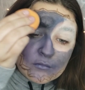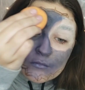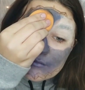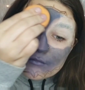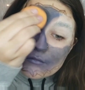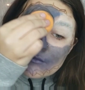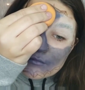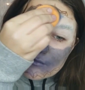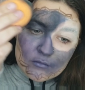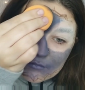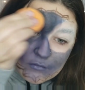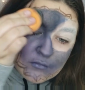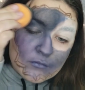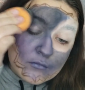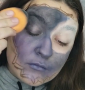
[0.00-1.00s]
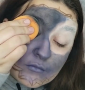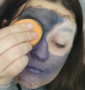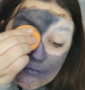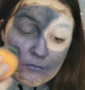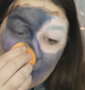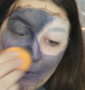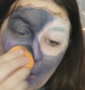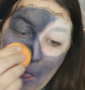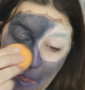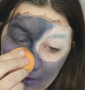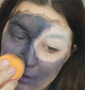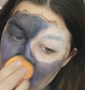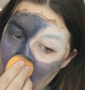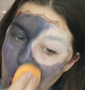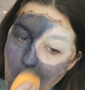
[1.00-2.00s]
up the colors a little bit
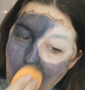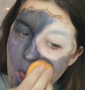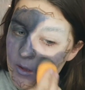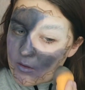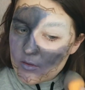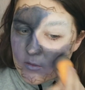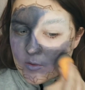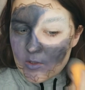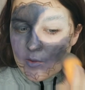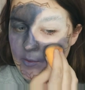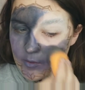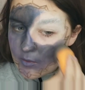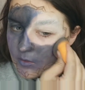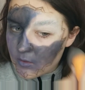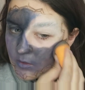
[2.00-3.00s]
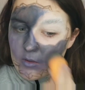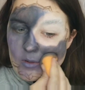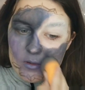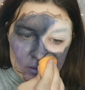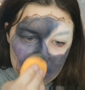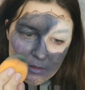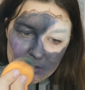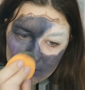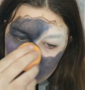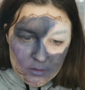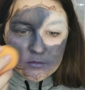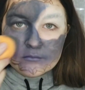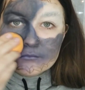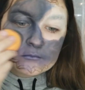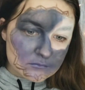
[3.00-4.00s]
and make it look a little bit
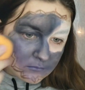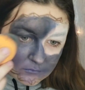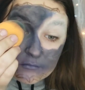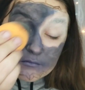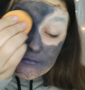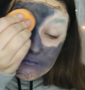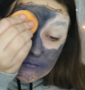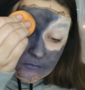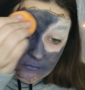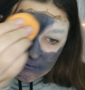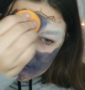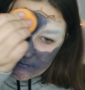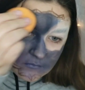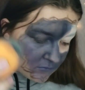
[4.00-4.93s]
more prominent.